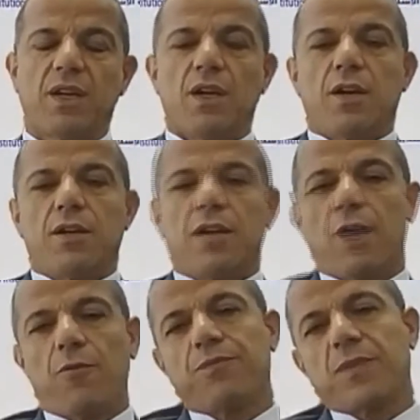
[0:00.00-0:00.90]

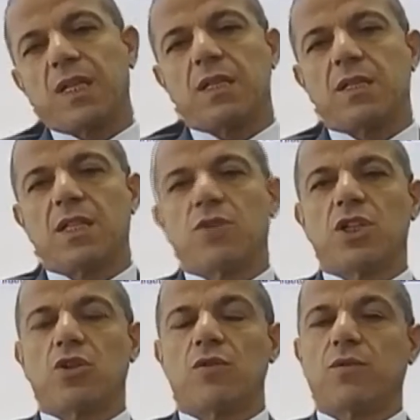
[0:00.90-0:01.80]
Now, the situation,
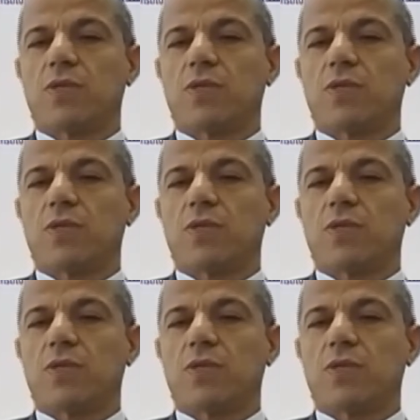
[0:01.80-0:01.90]
of course,